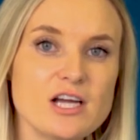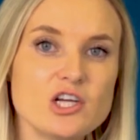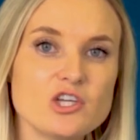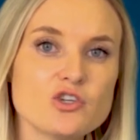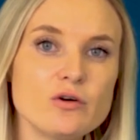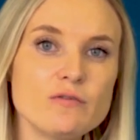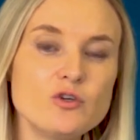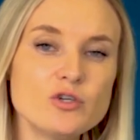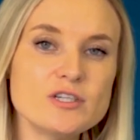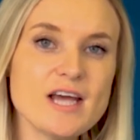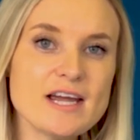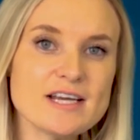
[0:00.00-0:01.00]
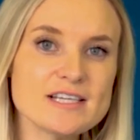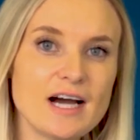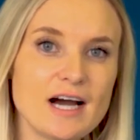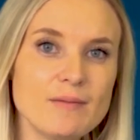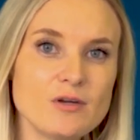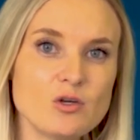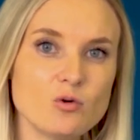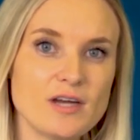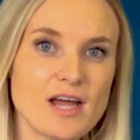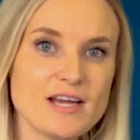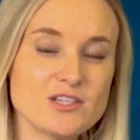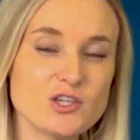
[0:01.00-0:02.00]
So if you take time in your
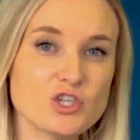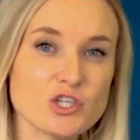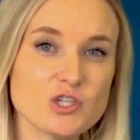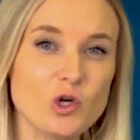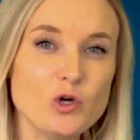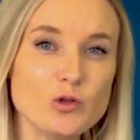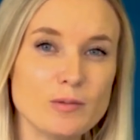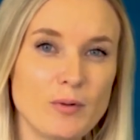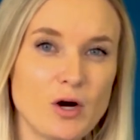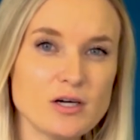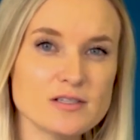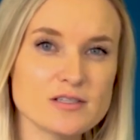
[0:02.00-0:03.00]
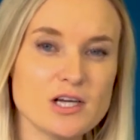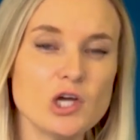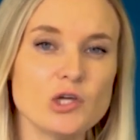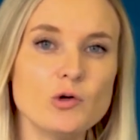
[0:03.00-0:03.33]
day to just learn the box,